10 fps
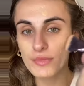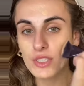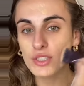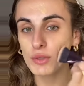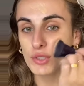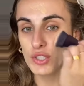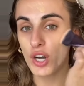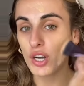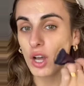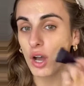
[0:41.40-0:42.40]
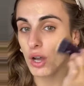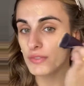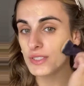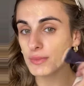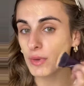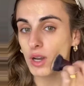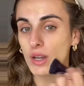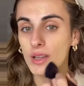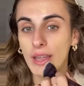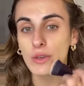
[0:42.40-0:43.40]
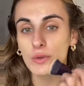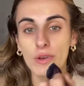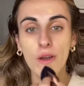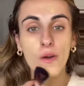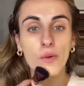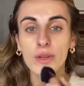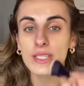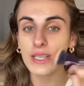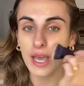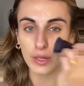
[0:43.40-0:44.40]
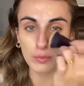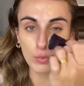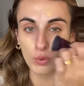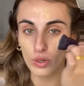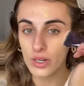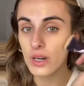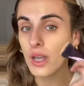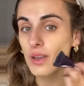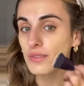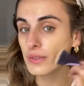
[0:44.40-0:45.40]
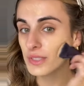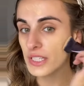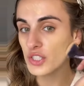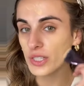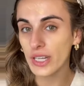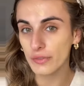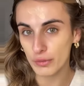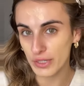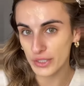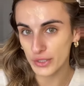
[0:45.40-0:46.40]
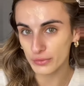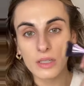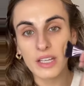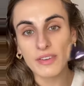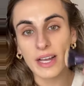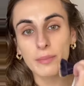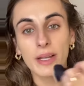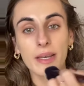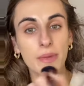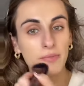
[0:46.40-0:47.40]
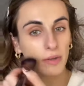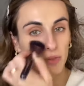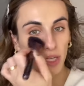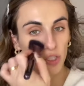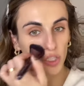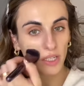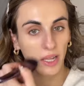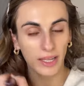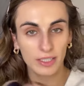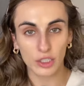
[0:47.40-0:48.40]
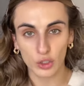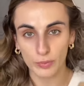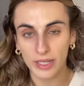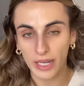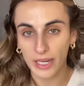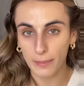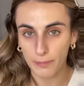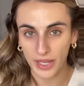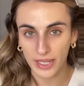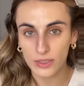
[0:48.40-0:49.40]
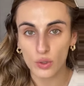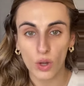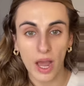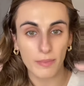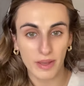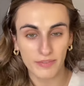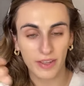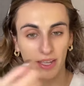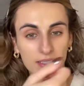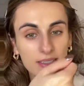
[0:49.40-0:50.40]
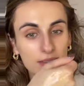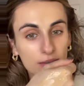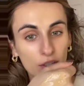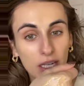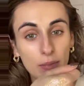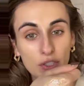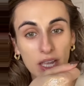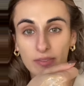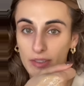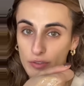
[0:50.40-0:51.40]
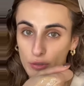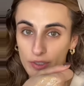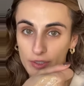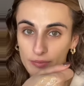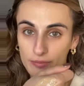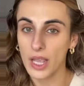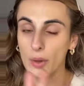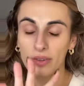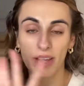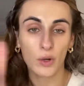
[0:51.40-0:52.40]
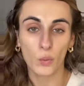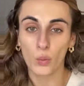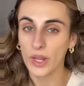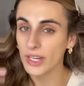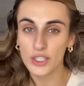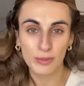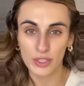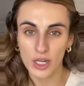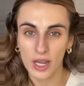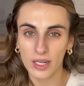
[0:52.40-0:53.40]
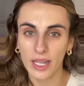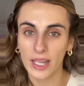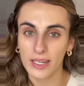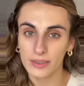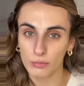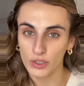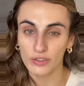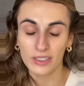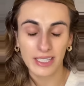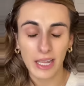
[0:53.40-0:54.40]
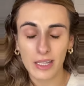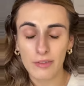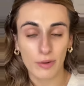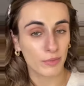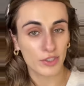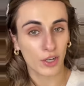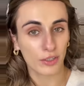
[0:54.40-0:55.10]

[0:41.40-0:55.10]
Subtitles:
So start off small and you can always add more foundation if you need to. If I applied my foundation and illuminating base on my face, look how much I have left over. I would have had way too much on and would have looked cakey from the start.